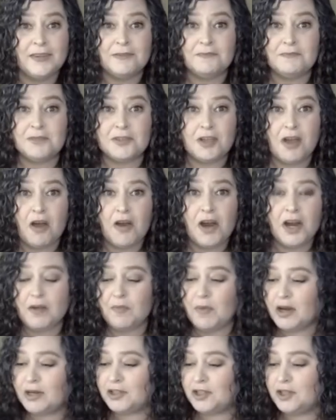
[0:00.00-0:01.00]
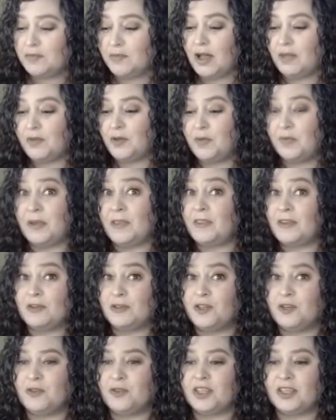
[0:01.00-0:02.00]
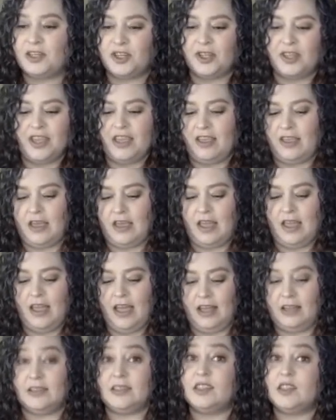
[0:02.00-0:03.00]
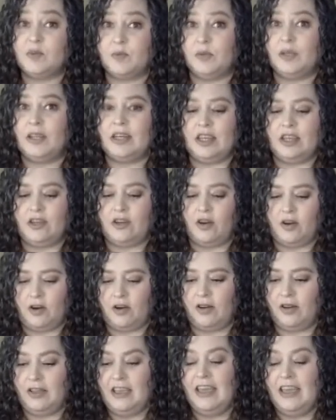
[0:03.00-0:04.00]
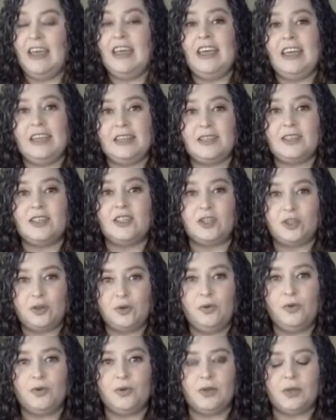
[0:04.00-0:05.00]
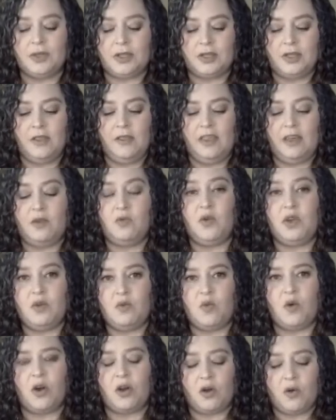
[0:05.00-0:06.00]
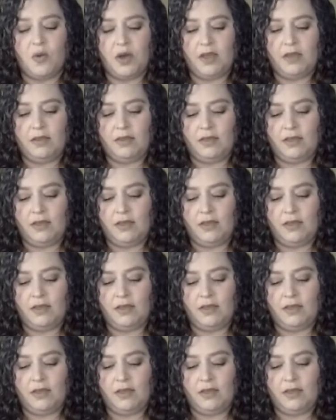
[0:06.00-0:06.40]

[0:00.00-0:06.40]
Sorry to burst your bubble, but there's no such thing as splitty yarn. It's the tools that we work with